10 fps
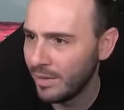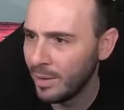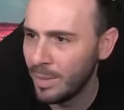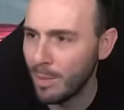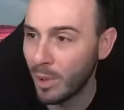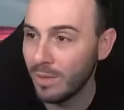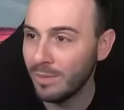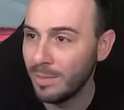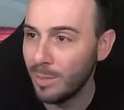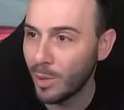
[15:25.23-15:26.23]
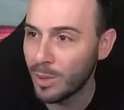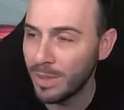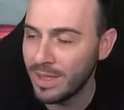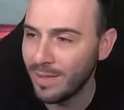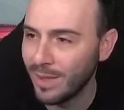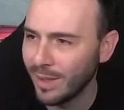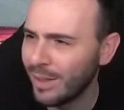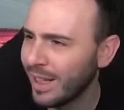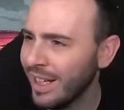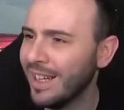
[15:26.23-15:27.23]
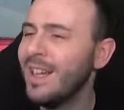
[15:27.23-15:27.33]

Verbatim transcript: To be more more specific, okay?